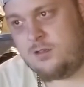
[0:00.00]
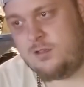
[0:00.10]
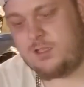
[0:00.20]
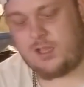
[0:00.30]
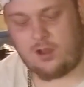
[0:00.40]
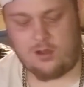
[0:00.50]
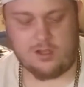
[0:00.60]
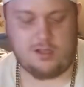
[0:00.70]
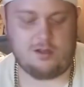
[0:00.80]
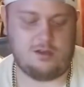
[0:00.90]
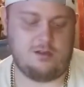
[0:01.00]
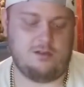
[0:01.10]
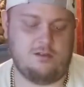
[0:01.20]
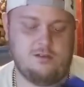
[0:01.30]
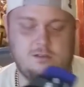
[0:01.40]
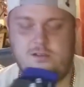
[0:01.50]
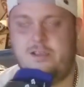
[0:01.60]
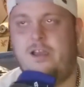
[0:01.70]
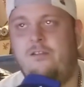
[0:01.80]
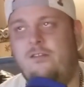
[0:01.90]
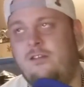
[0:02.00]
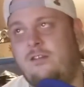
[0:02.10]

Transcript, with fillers: So this is like a hundred... Seven.